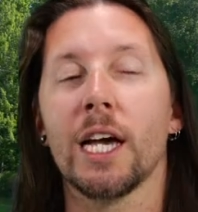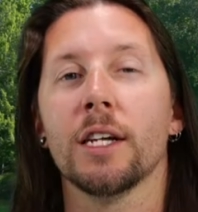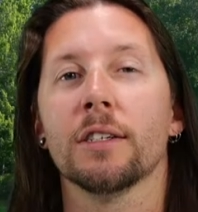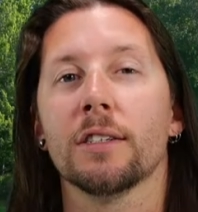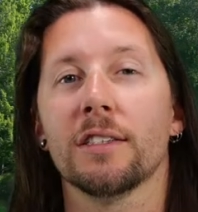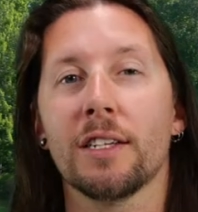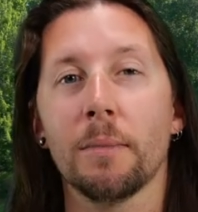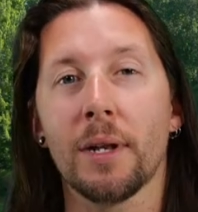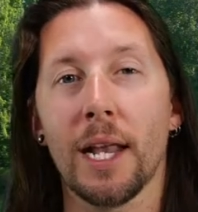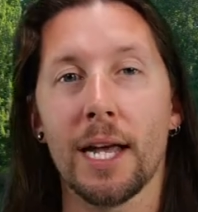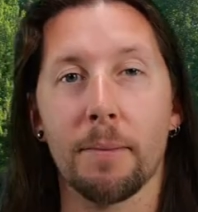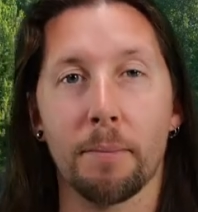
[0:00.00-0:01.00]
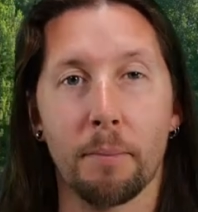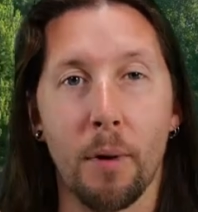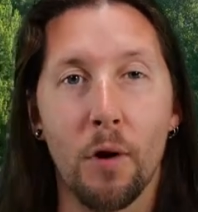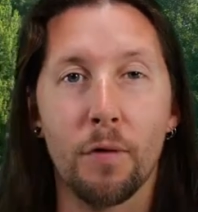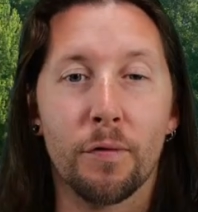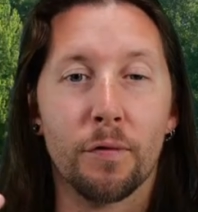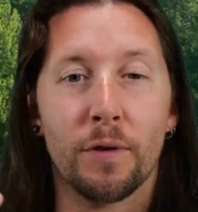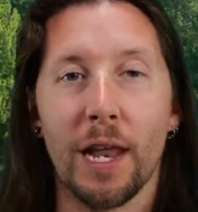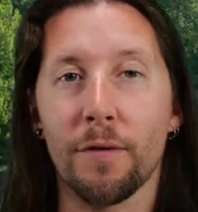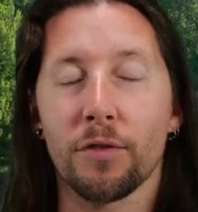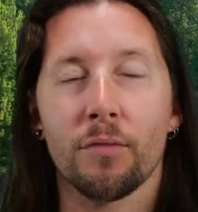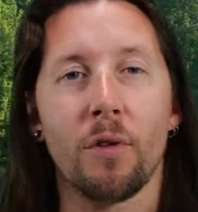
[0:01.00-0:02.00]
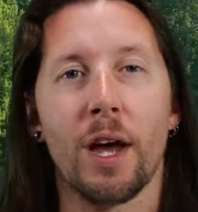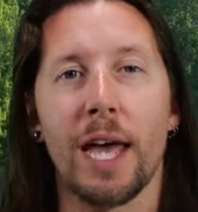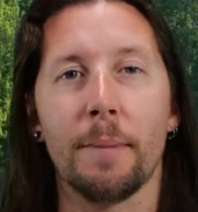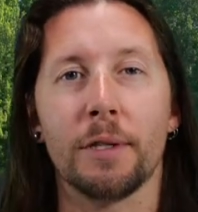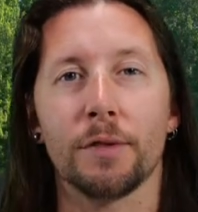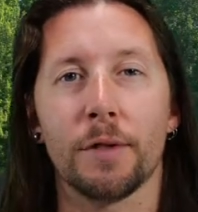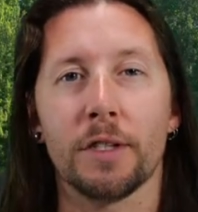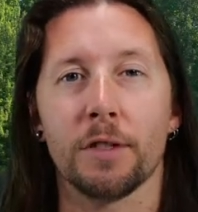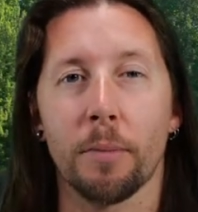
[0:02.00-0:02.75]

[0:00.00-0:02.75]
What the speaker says: to stimulate both left and right hemispheres